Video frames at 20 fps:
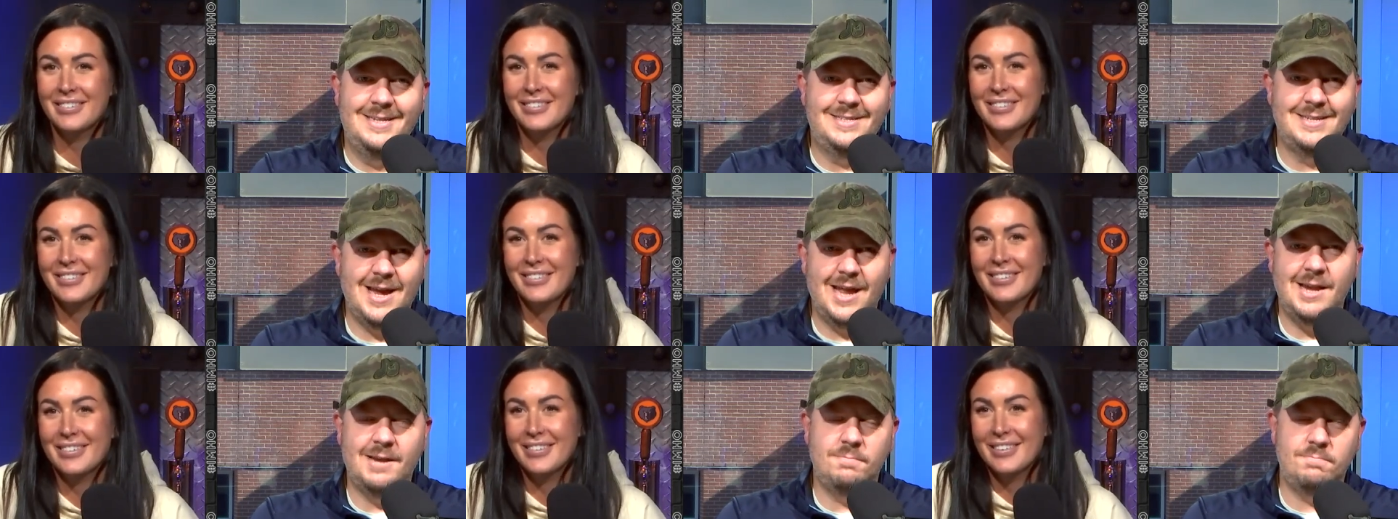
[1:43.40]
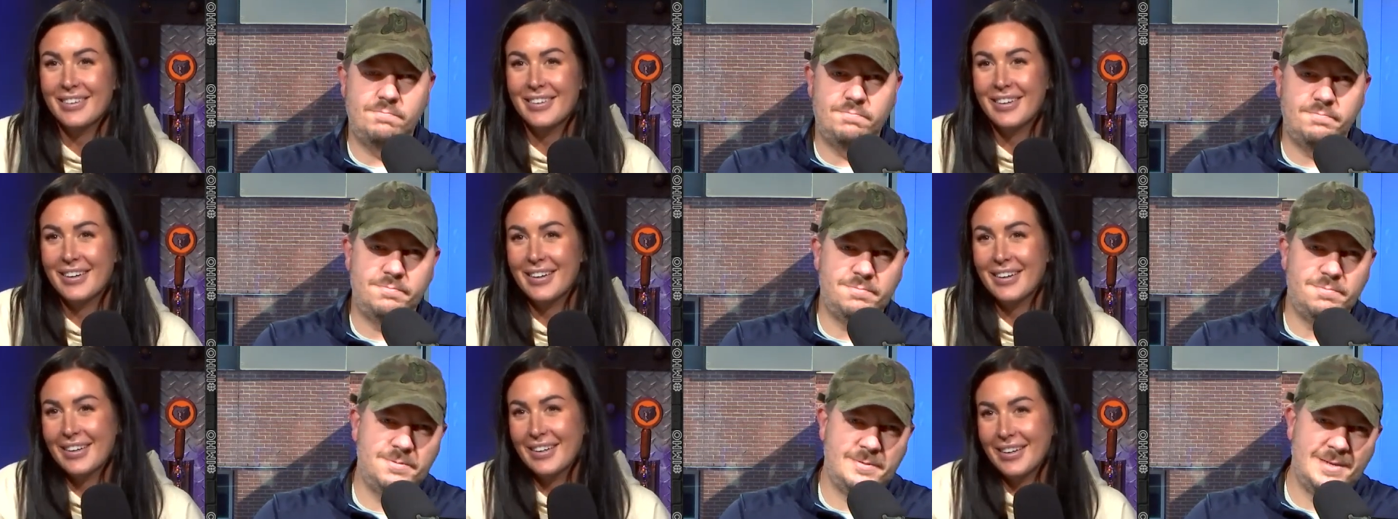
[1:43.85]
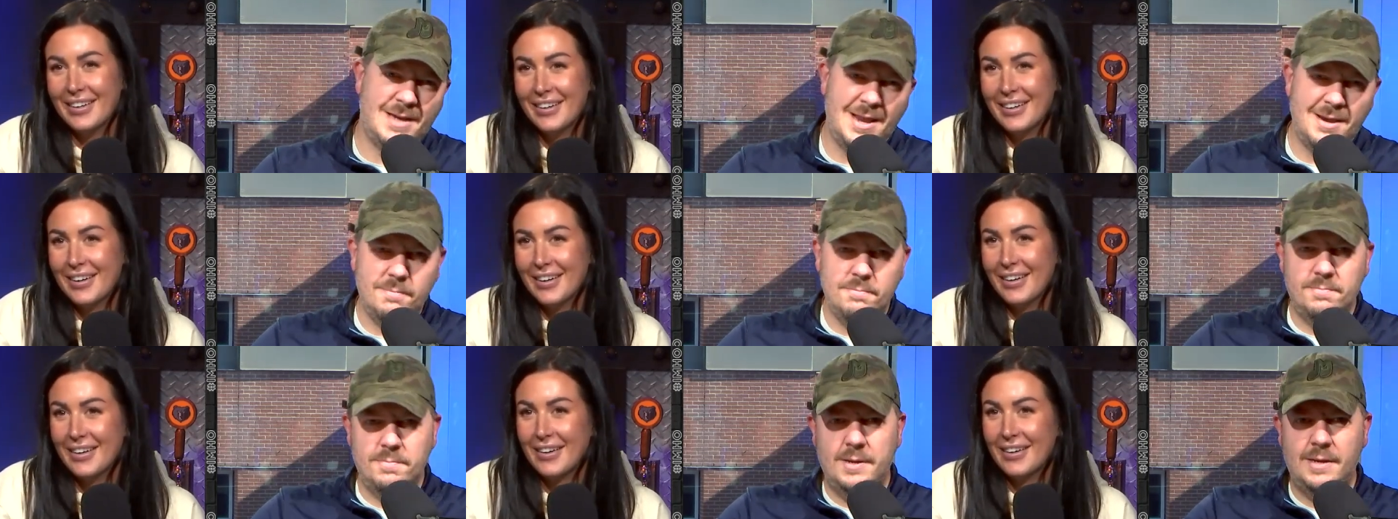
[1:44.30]
Speaker 1: he's kind of kind
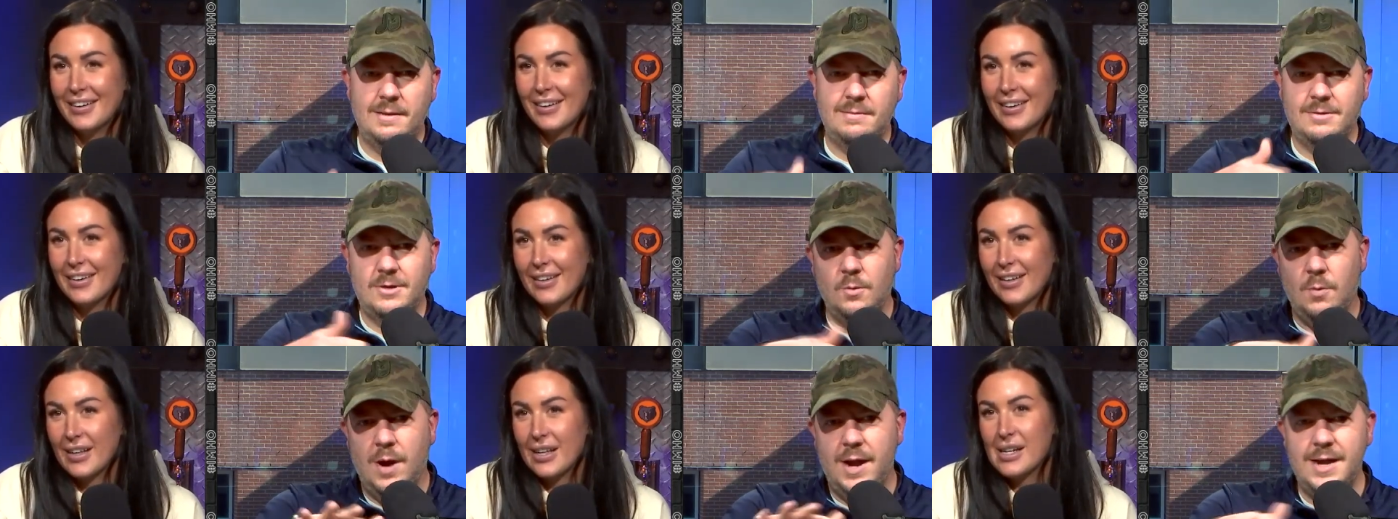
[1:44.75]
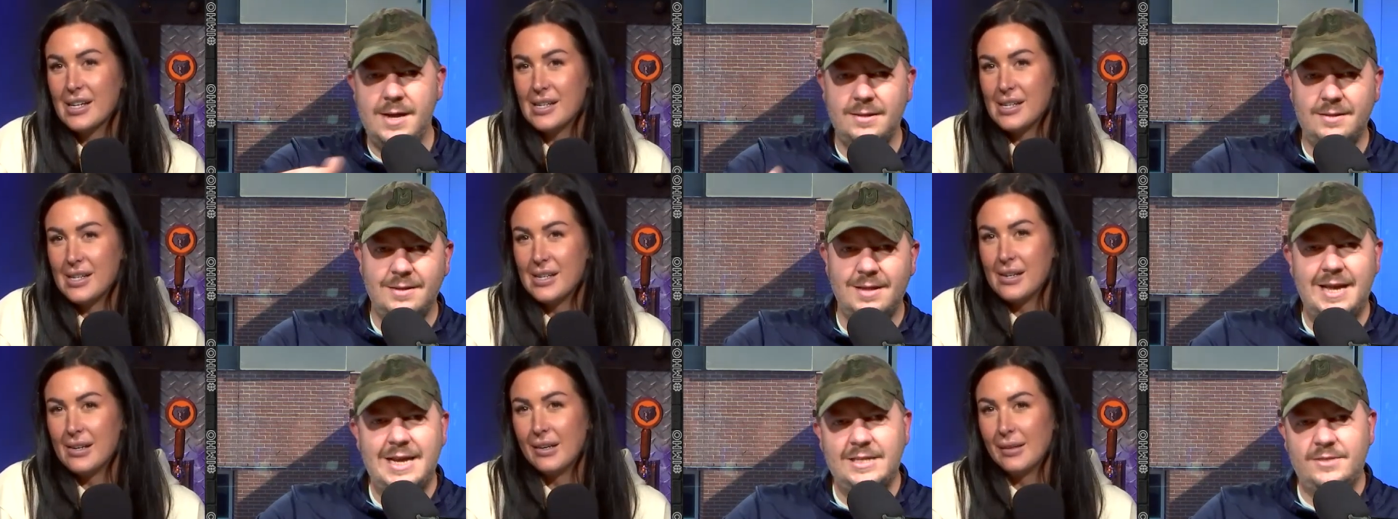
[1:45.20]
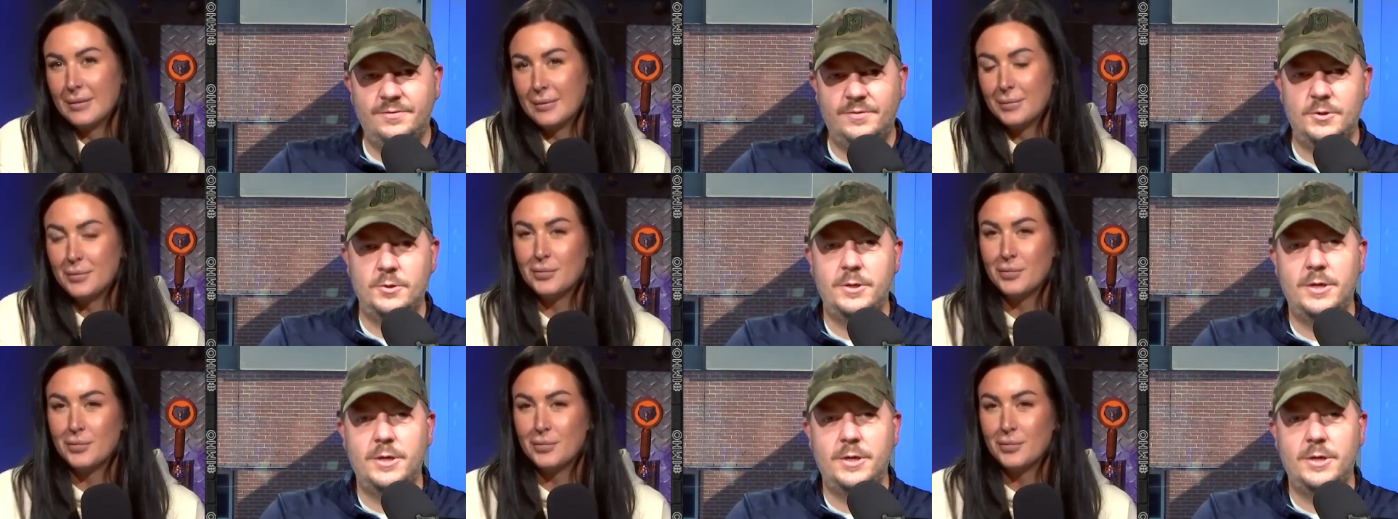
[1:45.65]
of been quiet the last few